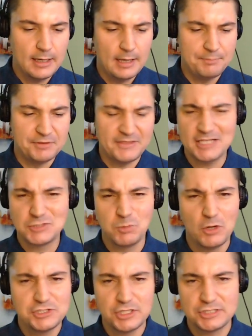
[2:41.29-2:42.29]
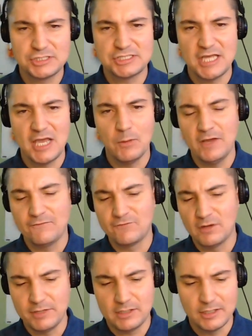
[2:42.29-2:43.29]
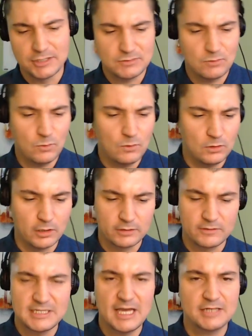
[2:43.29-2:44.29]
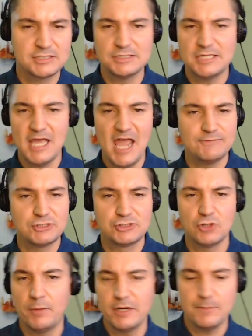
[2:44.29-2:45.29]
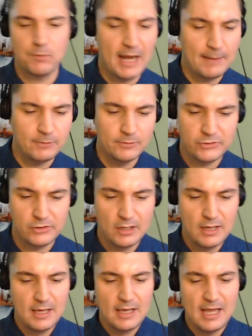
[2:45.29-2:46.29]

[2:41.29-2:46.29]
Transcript: Uh, but that's one just to stay away from because, look, the Texans, they have so many problems.